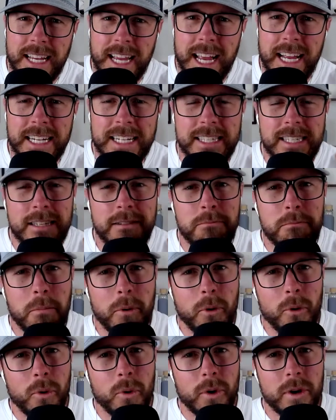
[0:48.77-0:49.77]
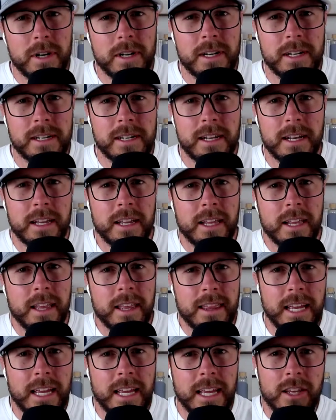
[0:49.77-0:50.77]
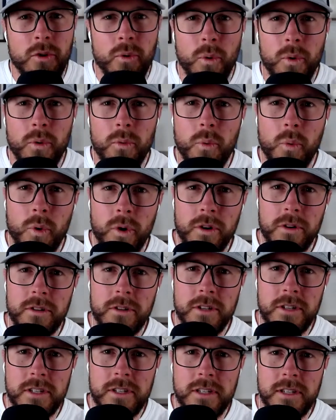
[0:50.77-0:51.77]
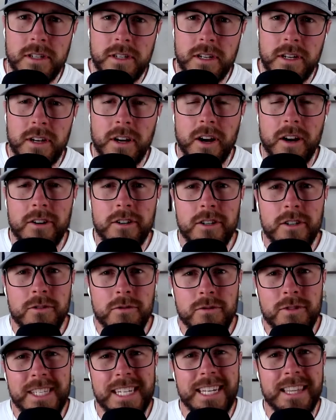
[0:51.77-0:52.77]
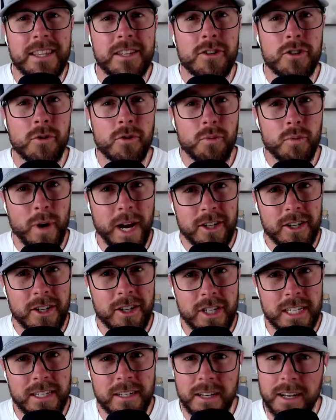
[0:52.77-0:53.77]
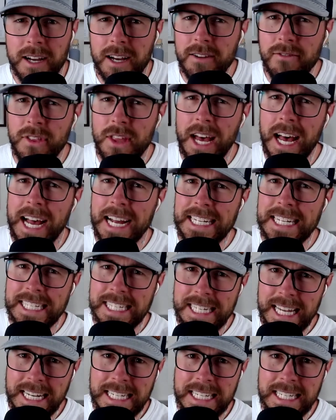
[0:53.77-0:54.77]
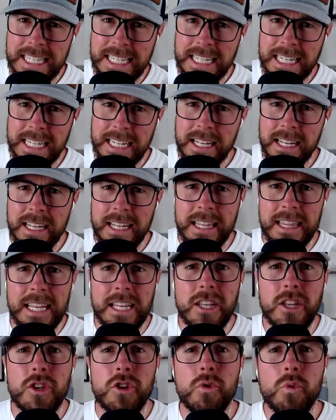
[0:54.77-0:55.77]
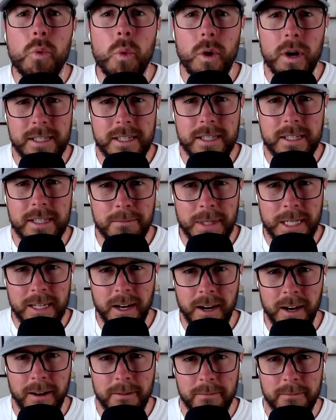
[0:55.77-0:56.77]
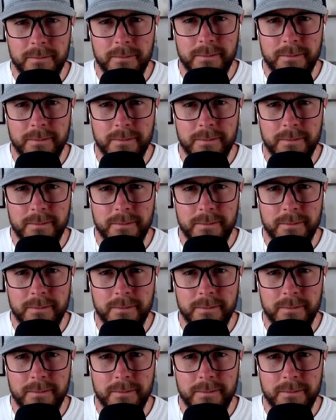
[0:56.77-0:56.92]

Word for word: and it's important that your words are used in the direction of the identity that you want to become.